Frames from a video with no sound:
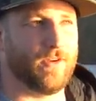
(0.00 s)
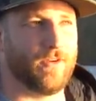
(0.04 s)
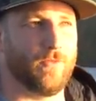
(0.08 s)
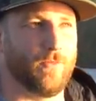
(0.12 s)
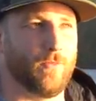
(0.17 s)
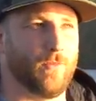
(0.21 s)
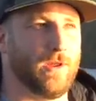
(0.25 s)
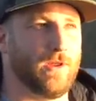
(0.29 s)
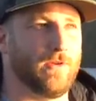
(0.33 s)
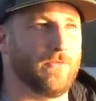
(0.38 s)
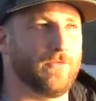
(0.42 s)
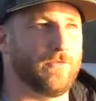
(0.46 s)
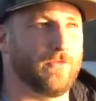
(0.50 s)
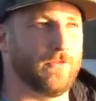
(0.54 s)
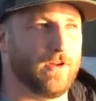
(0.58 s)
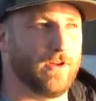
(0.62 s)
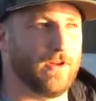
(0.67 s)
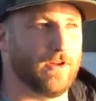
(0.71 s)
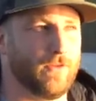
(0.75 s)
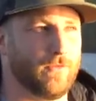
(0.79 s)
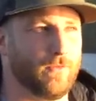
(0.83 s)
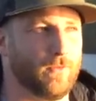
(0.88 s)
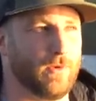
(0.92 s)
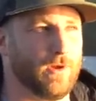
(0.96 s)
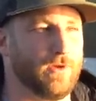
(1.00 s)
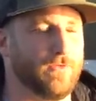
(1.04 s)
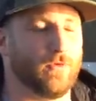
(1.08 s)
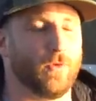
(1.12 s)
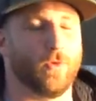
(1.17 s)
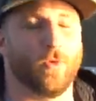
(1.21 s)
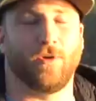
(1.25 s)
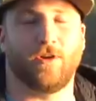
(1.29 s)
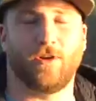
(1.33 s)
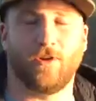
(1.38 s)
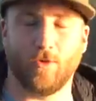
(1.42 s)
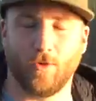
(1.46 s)
we've we've
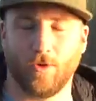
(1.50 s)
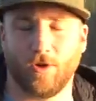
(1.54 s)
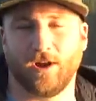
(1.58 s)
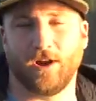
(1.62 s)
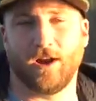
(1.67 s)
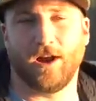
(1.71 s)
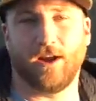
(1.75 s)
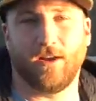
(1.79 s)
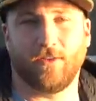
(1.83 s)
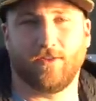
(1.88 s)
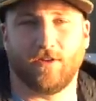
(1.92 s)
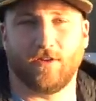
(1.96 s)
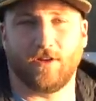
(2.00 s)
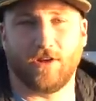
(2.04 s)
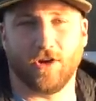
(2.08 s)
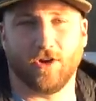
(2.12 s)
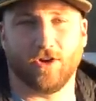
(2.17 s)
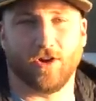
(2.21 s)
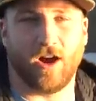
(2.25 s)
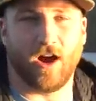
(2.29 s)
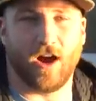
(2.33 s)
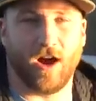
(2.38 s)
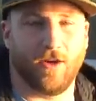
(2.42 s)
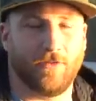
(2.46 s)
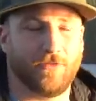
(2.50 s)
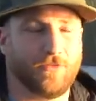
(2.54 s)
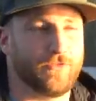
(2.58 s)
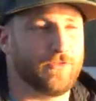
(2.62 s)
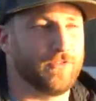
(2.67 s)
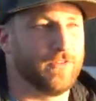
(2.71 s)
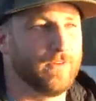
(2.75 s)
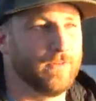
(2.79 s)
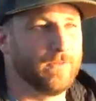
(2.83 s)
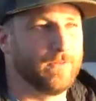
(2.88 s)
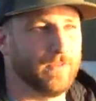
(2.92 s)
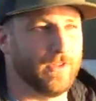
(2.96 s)
already organized a year off.
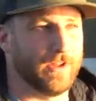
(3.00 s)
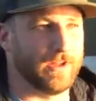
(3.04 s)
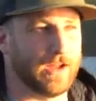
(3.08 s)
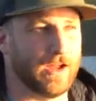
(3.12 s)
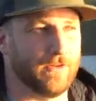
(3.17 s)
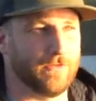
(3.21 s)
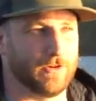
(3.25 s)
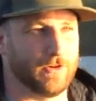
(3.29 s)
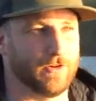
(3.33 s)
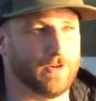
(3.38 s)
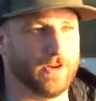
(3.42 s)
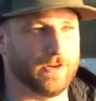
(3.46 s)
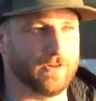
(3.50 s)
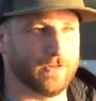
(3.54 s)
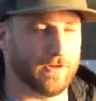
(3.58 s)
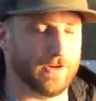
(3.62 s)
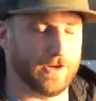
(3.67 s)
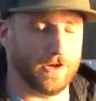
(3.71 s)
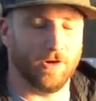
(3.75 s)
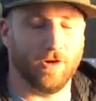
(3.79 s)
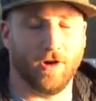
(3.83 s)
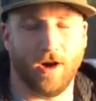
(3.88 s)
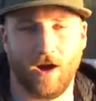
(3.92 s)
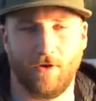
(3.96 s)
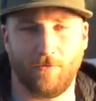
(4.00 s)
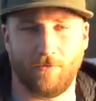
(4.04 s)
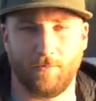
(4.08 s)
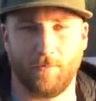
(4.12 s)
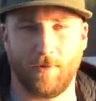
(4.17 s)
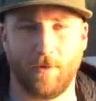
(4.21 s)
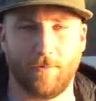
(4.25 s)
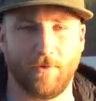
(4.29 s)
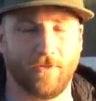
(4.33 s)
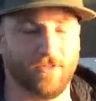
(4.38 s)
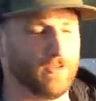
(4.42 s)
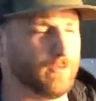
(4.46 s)
Like I've agreed to a year off with
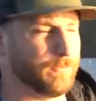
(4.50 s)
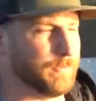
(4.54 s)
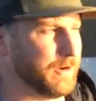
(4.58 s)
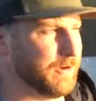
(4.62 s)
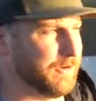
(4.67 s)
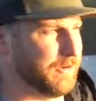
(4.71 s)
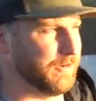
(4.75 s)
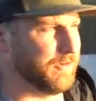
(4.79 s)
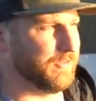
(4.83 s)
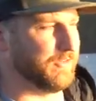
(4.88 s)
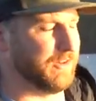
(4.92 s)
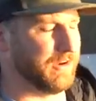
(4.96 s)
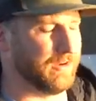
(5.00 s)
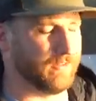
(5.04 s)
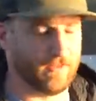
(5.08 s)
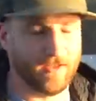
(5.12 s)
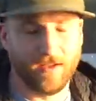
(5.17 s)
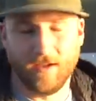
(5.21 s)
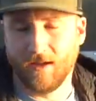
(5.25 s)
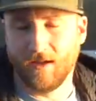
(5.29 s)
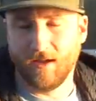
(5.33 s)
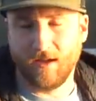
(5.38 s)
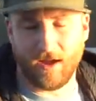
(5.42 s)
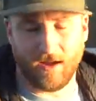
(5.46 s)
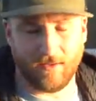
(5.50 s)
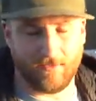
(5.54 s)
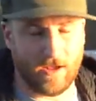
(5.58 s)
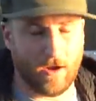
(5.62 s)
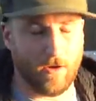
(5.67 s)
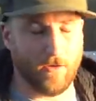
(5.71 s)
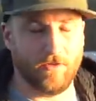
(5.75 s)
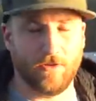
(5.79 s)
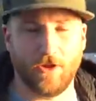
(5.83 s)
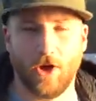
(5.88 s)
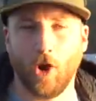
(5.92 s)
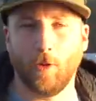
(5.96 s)
my business partners, and it's it's
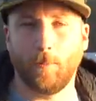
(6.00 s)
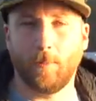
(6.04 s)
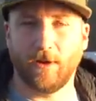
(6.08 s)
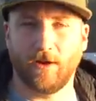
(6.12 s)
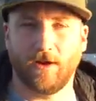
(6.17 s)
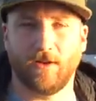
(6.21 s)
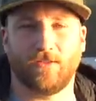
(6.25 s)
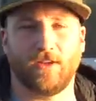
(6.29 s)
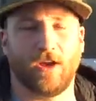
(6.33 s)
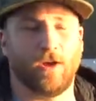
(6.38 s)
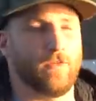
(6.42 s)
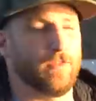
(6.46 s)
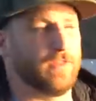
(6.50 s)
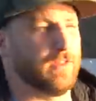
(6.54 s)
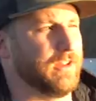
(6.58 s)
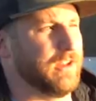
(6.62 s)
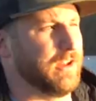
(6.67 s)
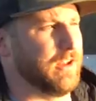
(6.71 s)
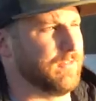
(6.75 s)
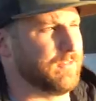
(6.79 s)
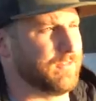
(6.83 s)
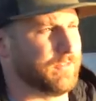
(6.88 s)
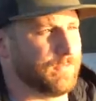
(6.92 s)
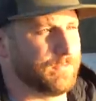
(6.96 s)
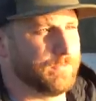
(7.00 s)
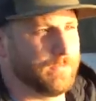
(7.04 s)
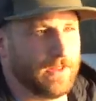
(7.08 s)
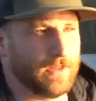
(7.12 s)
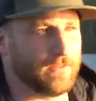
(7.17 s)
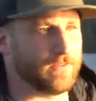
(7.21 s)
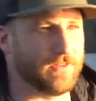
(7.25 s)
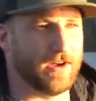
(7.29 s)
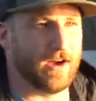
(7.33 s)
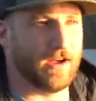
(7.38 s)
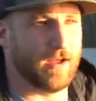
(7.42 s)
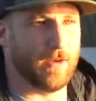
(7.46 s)
out in the open. It's out in the it's
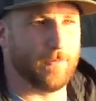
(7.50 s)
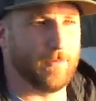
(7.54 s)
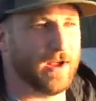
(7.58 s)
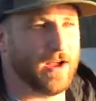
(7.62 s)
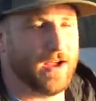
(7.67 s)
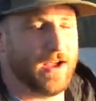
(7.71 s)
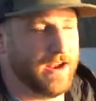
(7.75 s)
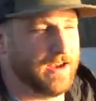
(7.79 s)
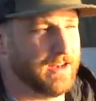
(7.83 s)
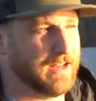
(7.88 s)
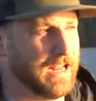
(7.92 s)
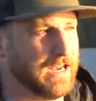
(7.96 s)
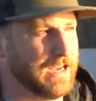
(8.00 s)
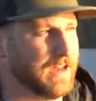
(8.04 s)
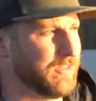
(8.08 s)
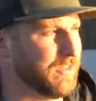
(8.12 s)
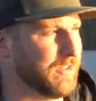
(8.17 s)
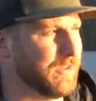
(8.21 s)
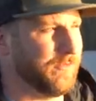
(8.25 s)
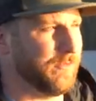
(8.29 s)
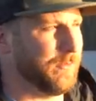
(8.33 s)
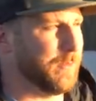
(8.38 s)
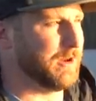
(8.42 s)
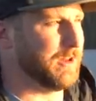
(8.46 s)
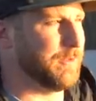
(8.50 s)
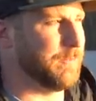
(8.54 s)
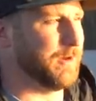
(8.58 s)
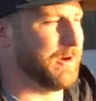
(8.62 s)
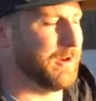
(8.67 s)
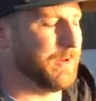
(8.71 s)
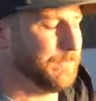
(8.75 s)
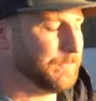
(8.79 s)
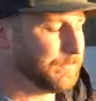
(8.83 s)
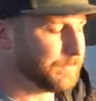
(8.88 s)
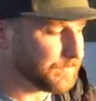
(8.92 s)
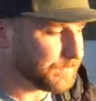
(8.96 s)
it's not. I'm not hiding anything from
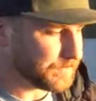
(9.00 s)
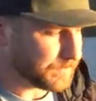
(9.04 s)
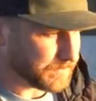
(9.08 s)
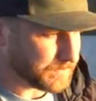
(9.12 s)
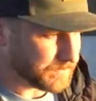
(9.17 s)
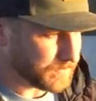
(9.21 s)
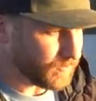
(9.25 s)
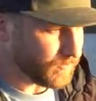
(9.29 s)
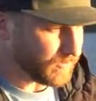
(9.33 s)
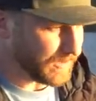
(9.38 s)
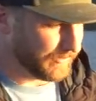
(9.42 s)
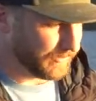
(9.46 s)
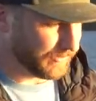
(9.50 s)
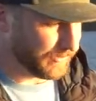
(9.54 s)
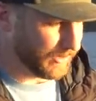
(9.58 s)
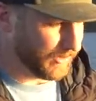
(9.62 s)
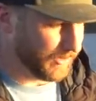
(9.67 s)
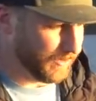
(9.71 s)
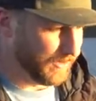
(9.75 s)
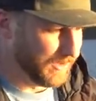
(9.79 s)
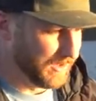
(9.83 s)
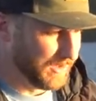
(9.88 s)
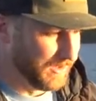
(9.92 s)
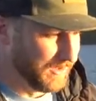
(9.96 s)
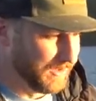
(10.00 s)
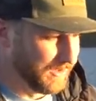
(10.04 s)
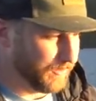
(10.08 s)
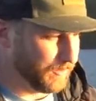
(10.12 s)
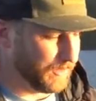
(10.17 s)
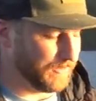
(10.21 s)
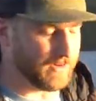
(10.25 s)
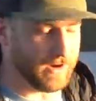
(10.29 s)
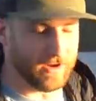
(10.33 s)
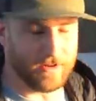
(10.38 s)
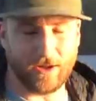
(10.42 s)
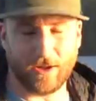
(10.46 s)
anybody. And so
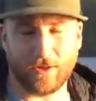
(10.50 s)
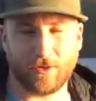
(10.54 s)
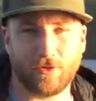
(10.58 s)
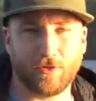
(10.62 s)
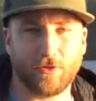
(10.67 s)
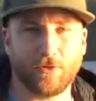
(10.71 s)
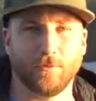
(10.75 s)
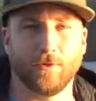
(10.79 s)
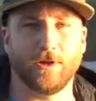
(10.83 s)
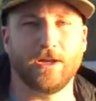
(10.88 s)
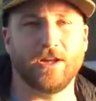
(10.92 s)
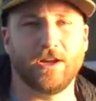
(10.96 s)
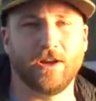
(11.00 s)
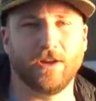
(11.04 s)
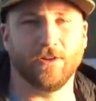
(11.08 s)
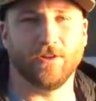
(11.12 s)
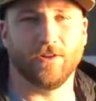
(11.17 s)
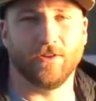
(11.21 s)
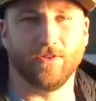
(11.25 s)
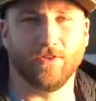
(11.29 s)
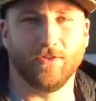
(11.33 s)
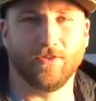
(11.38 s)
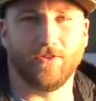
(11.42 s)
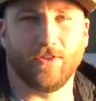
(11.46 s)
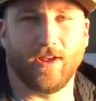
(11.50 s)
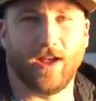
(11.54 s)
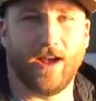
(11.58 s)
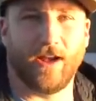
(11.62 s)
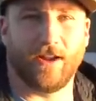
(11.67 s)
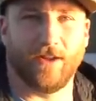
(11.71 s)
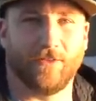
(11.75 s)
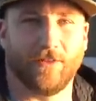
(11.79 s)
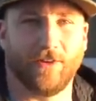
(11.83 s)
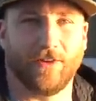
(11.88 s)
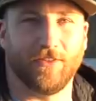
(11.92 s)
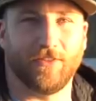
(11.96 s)
we've got like three years
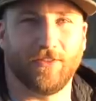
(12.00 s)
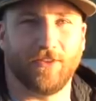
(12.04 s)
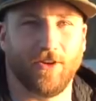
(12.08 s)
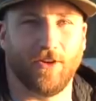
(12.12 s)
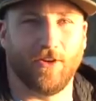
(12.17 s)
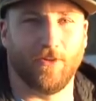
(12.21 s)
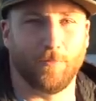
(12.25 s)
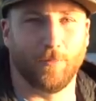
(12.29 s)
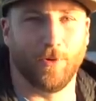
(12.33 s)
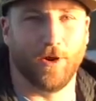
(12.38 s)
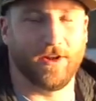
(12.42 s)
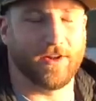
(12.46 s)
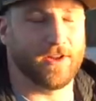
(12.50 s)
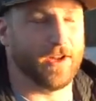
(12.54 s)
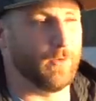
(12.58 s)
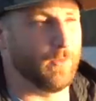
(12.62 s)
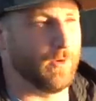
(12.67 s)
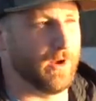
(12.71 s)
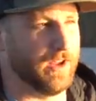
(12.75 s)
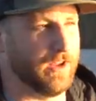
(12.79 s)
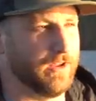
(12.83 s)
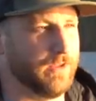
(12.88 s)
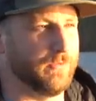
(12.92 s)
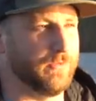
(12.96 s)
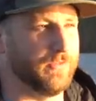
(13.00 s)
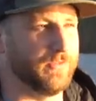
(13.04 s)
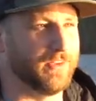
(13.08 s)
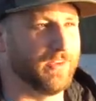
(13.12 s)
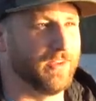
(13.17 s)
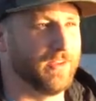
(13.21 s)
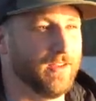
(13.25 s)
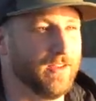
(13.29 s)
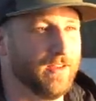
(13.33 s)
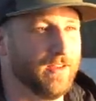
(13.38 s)
ahead of us of Breaking Waves